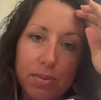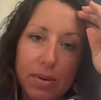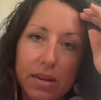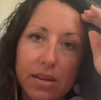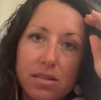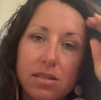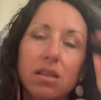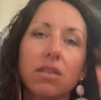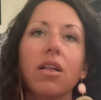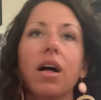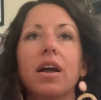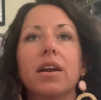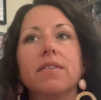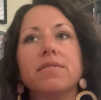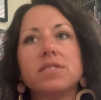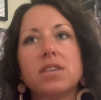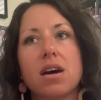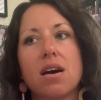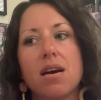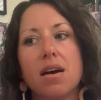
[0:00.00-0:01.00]
because a lot of
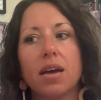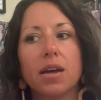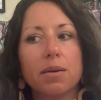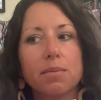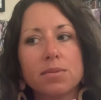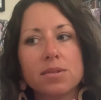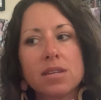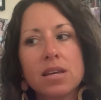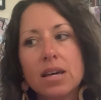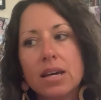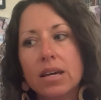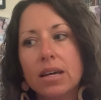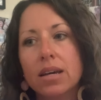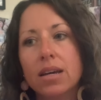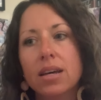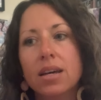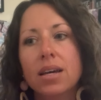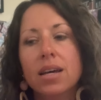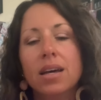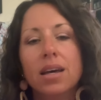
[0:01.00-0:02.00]
times
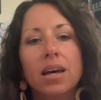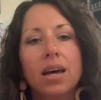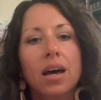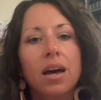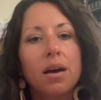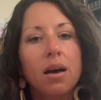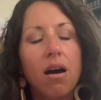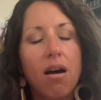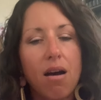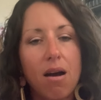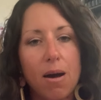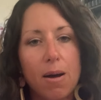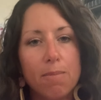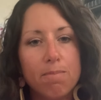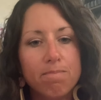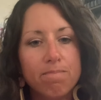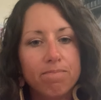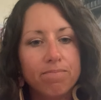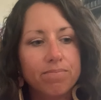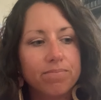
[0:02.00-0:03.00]

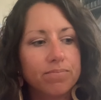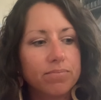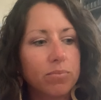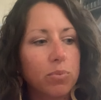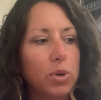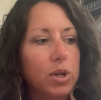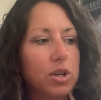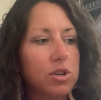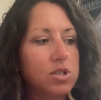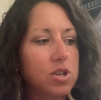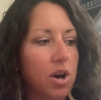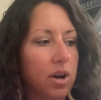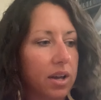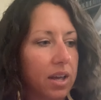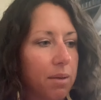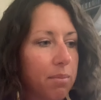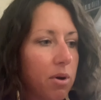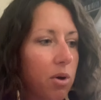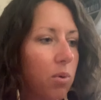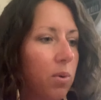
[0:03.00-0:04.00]
when you're talking
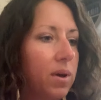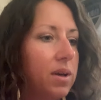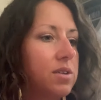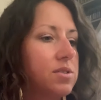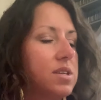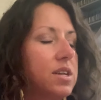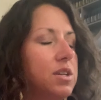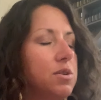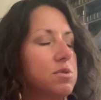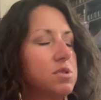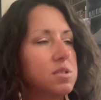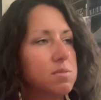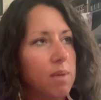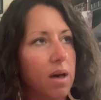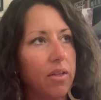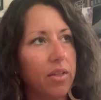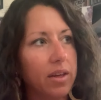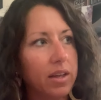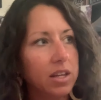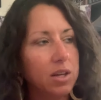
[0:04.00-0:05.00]
about oils and you
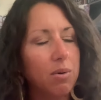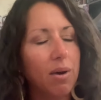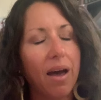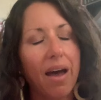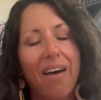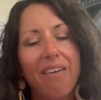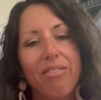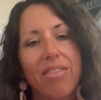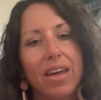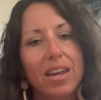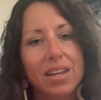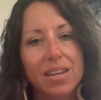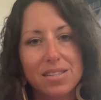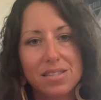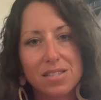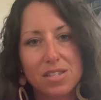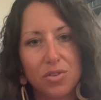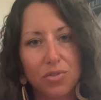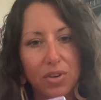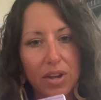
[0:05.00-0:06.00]
smell it, you have that
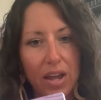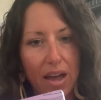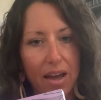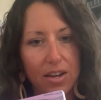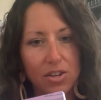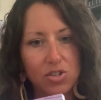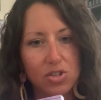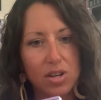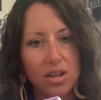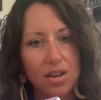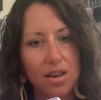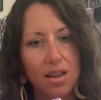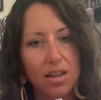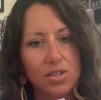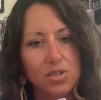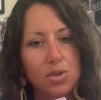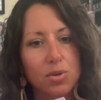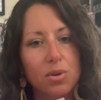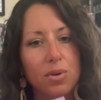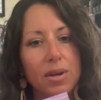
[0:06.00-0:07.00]
instant reaction.
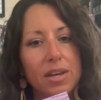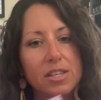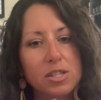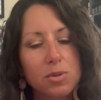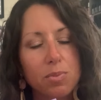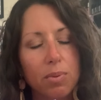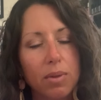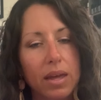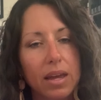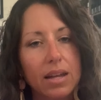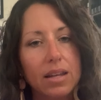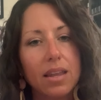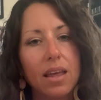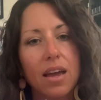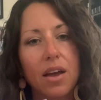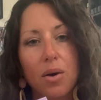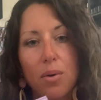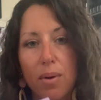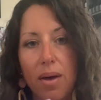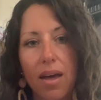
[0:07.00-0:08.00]
So to explain
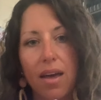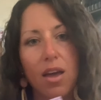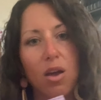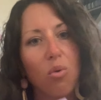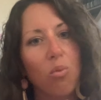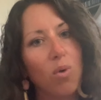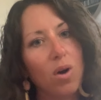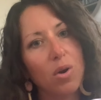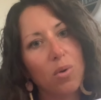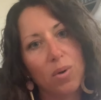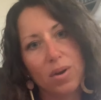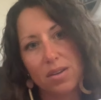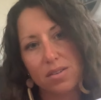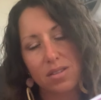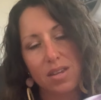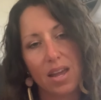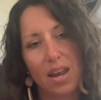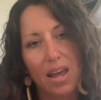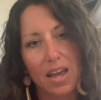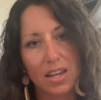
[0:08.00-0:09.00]
like, okay, what oils
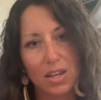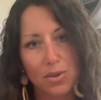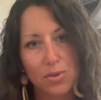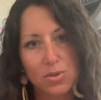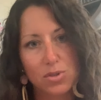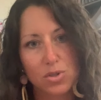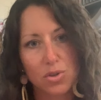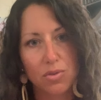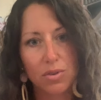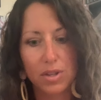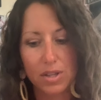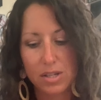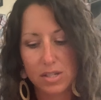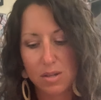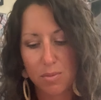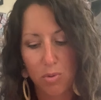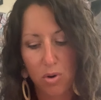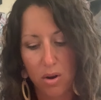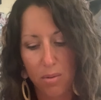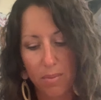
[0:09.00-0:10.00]
can I use to really
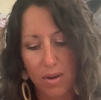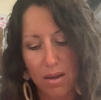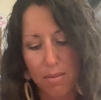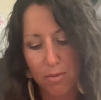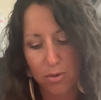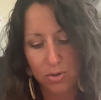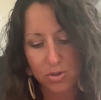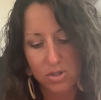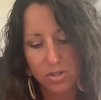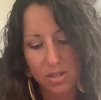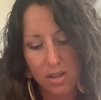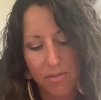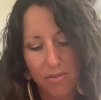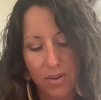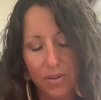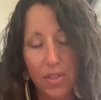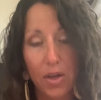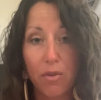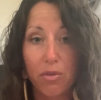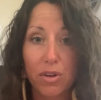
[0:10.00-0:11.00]
support my emotions? I
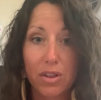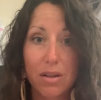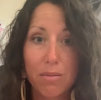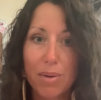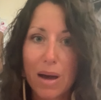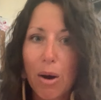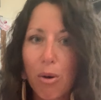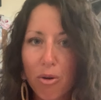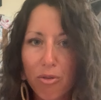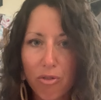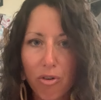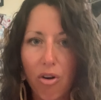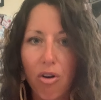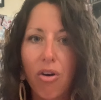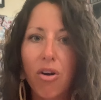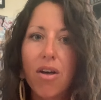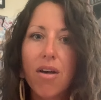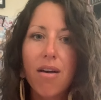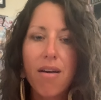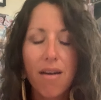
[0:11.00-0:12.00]
find that really
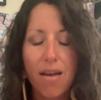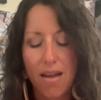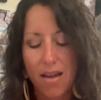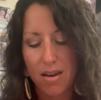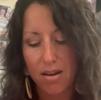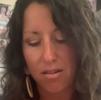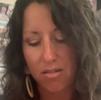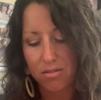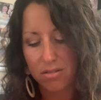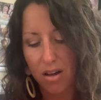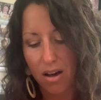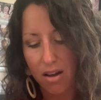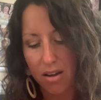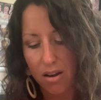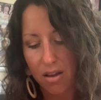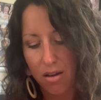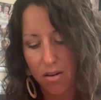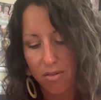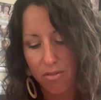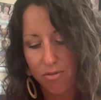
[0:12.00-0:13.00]
powerful. And a lot
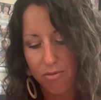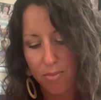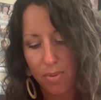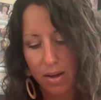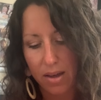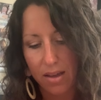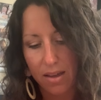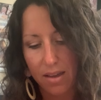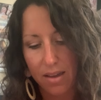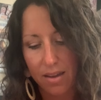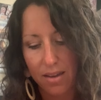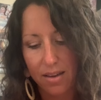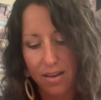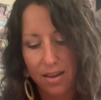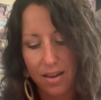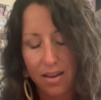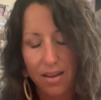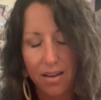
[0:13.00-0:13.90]
of my